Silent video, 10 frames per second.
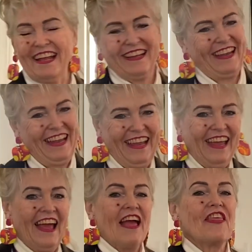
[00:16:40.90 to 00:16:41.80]
No.
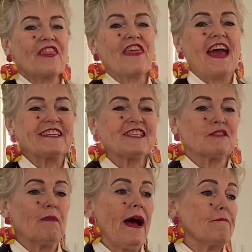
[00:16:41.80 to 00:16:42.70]
That's
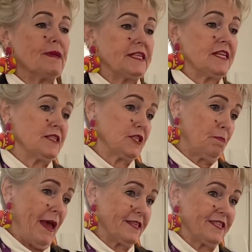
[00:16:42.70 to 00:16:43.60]
my meeting
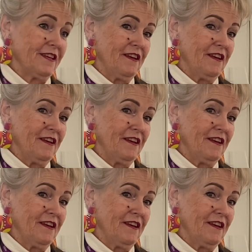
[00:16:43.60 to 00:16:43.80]
space.